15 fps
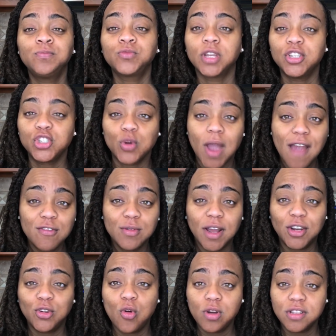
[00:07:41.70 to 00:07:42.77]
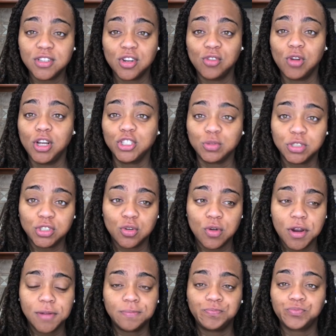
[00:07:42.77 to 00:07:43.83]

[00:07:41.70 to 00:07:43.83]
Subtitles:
drive around the corner to the grocery store,